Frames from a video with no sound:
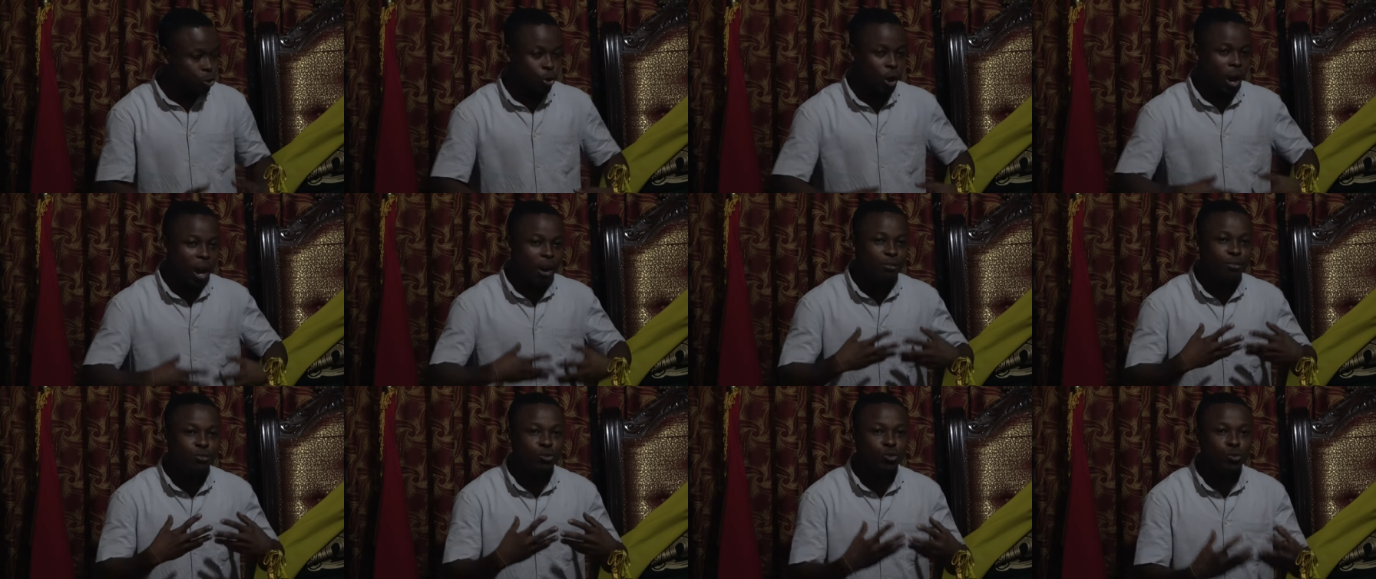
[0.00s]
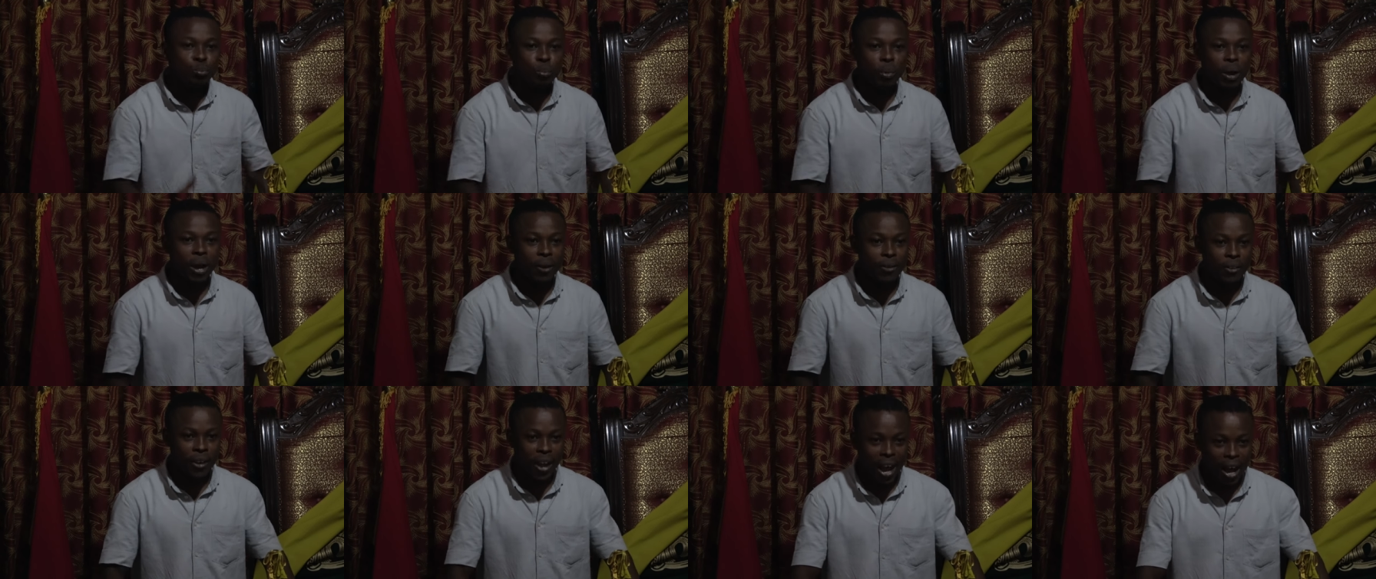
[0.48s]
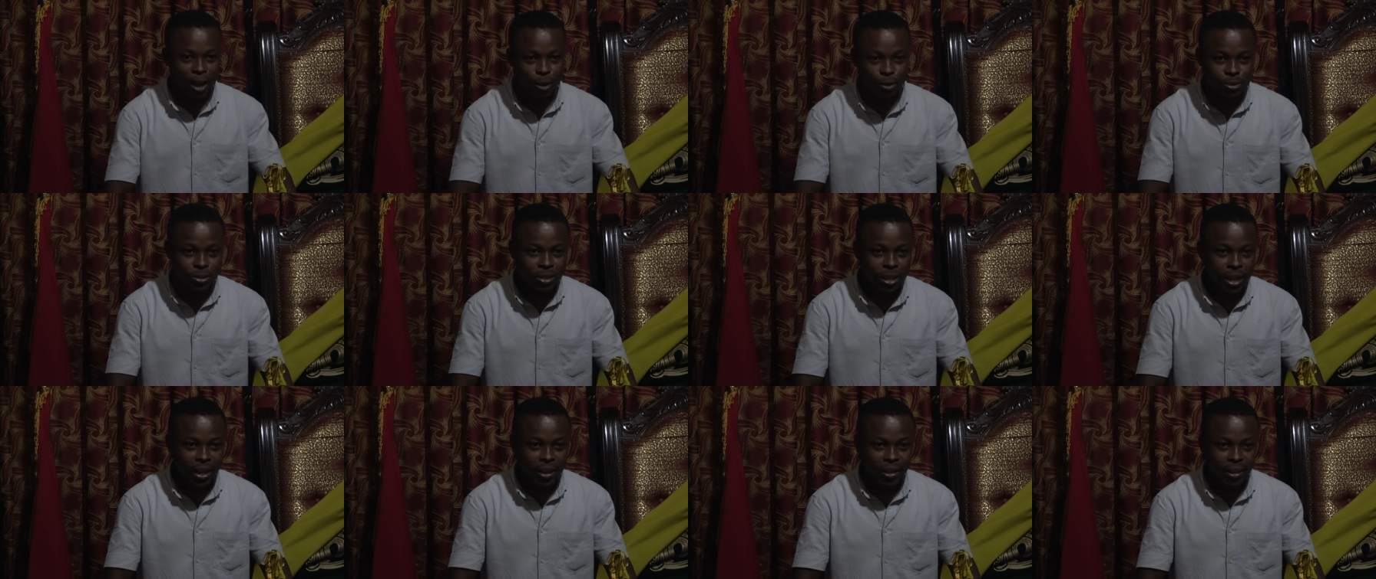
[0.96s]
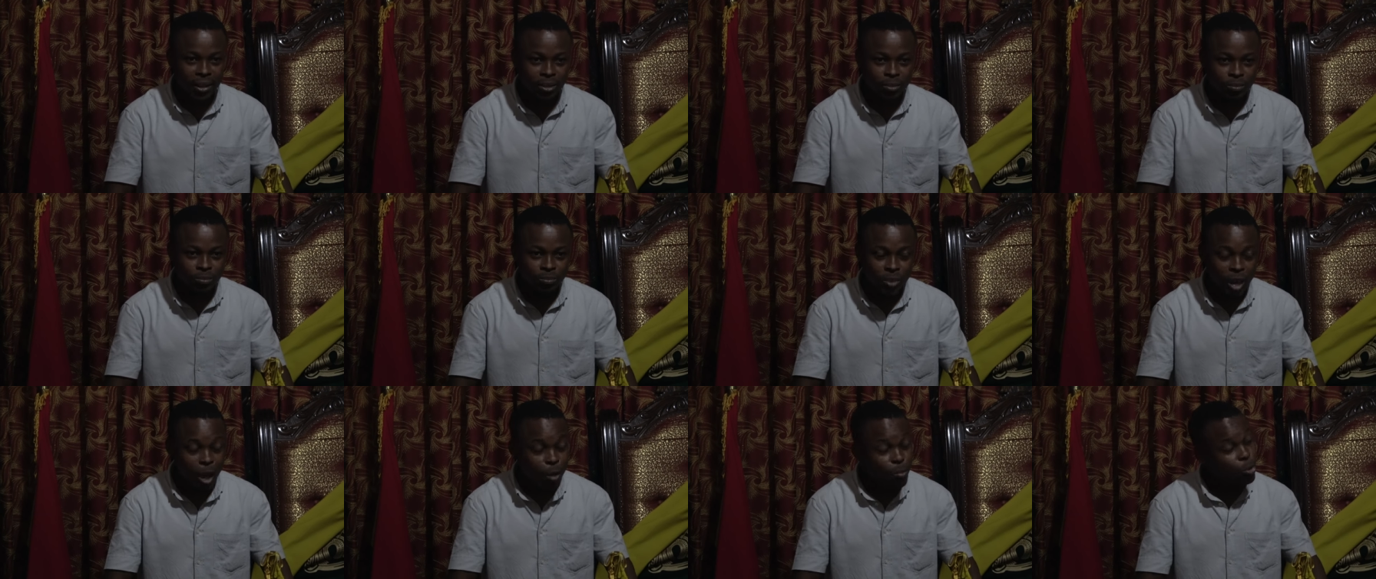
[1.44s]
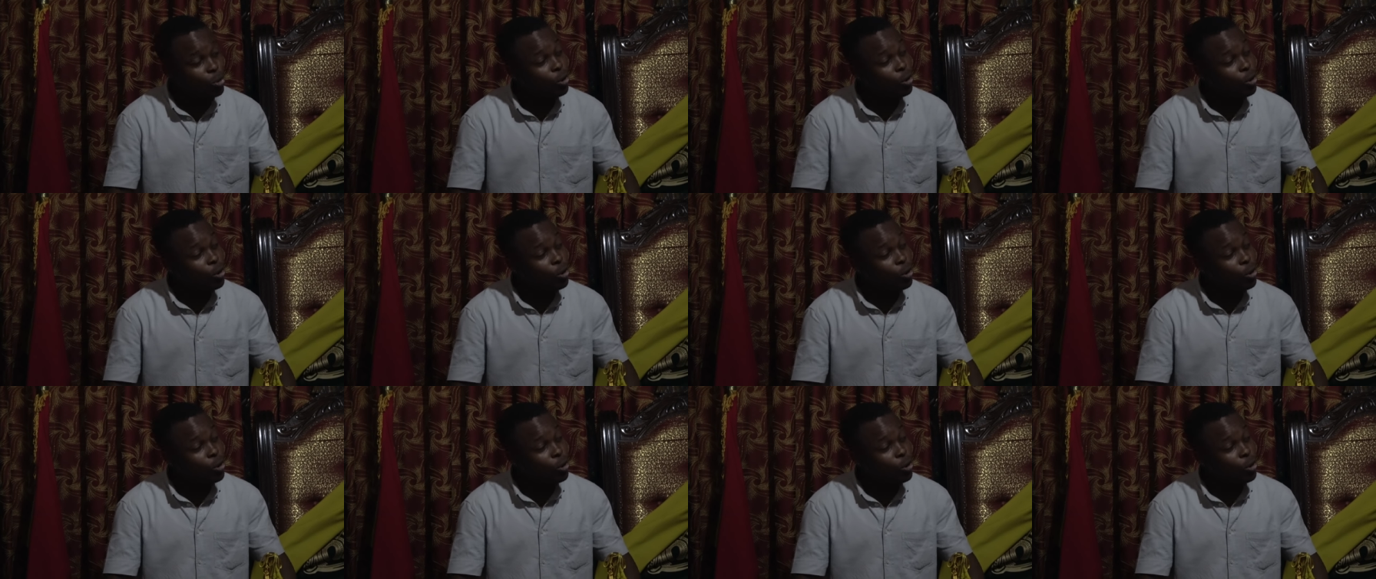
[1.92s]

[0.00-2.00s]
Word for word: You have to marry outside. And